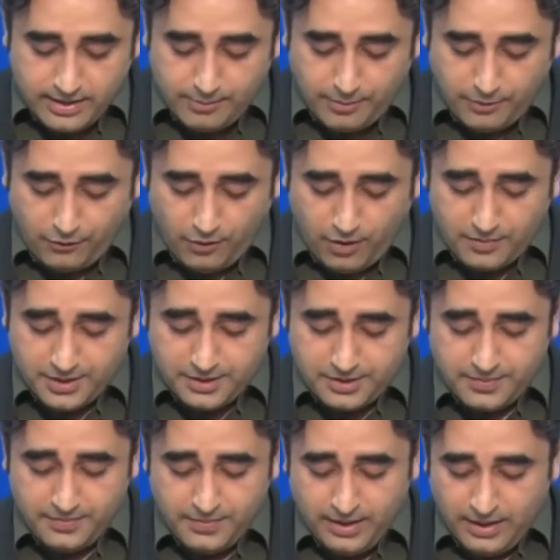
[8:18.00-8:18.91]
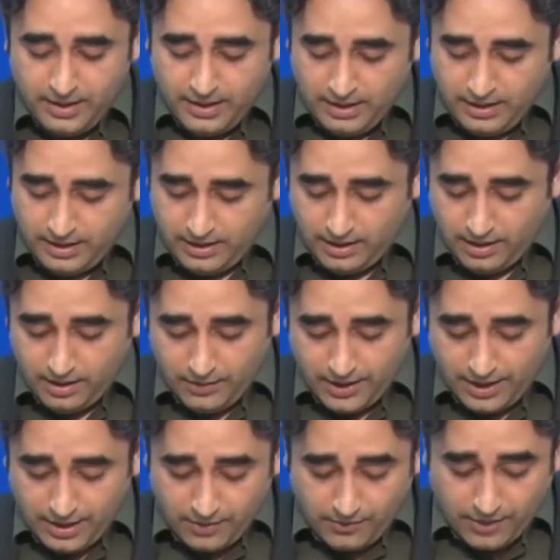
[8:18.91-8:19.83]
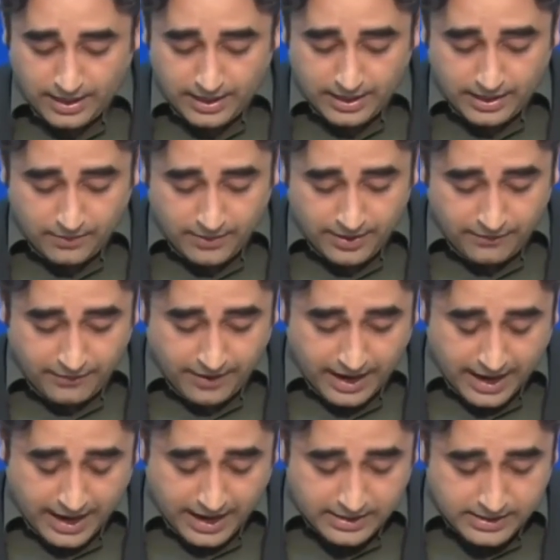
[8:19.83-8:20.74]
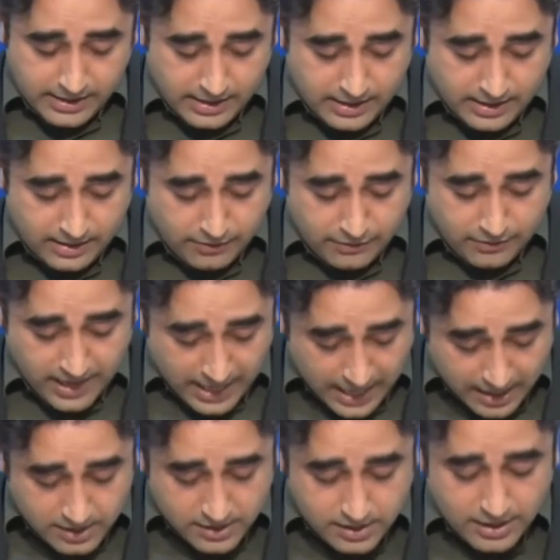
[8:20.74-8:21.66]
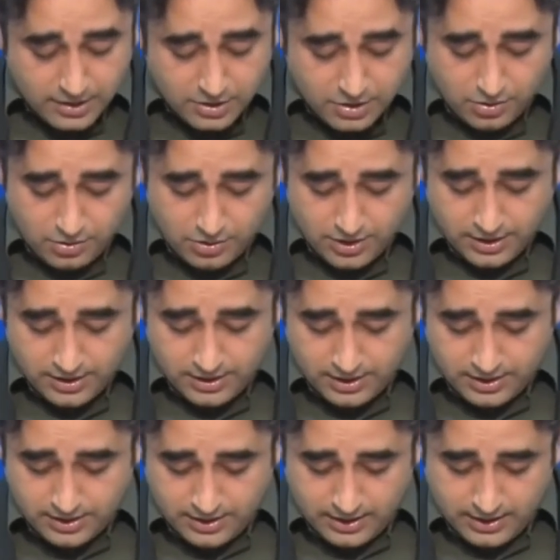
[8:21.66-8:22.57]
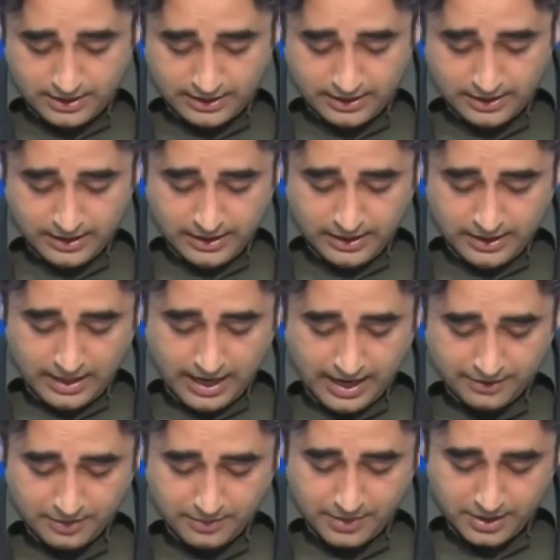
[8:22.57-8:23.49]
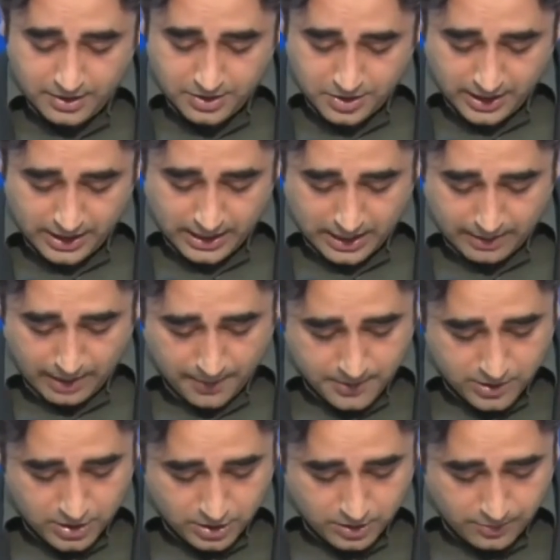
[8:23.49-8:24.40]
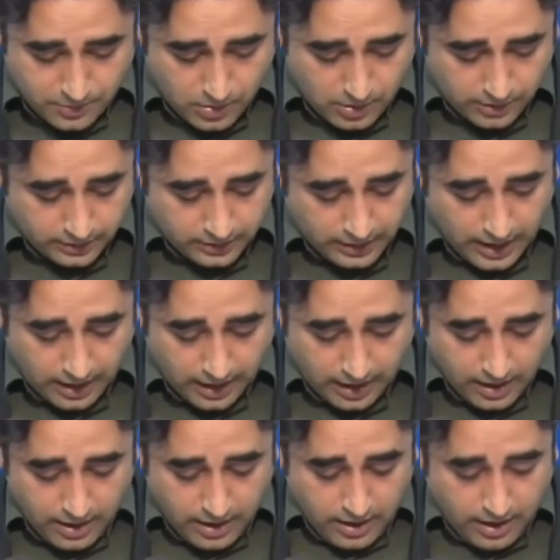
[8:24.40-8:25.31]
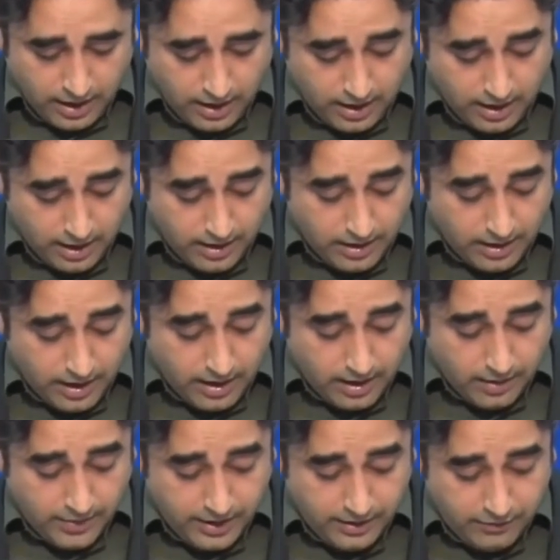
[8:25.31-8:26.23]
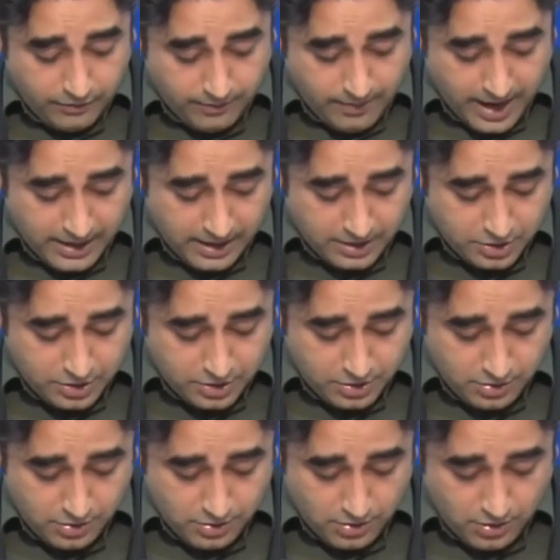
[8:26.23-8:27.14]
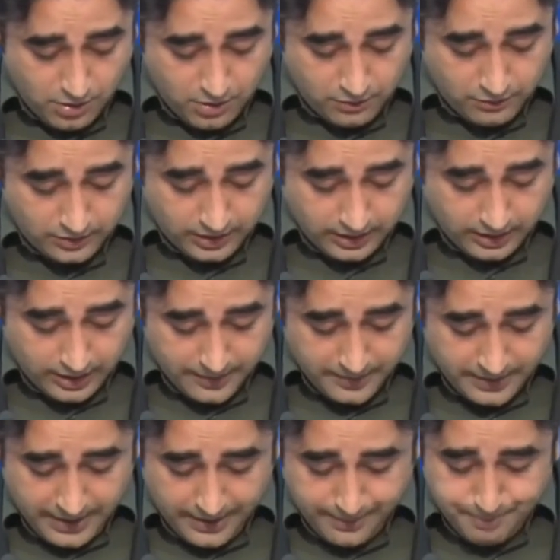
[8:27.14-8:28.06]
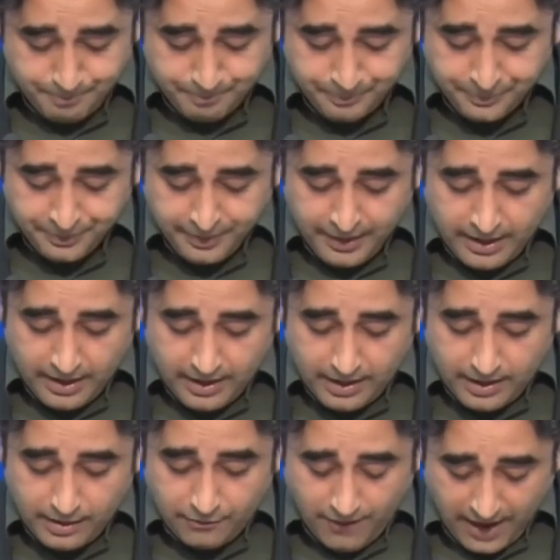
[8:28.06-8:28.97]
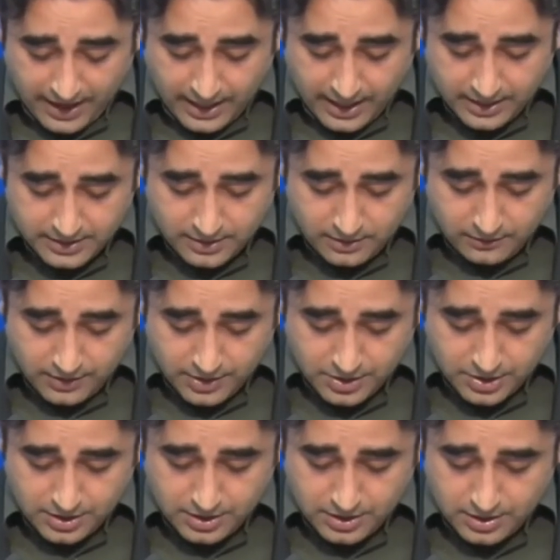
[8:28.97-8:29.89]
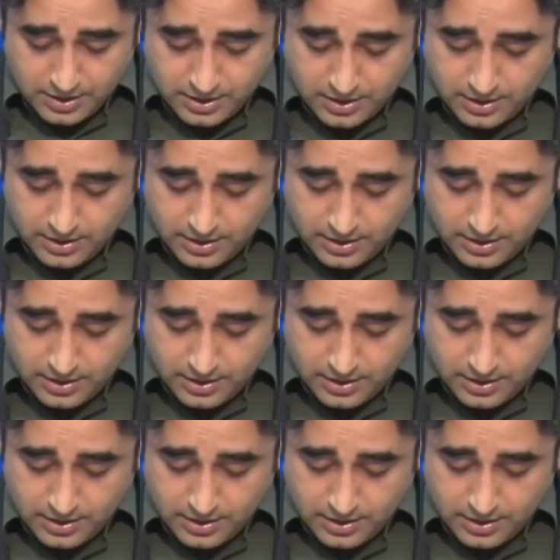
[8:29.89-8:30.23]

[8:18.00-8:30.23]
performance. We've had financial issues consistently at the ministry, and I'm happy to report that we've managed to overcome them. Finance division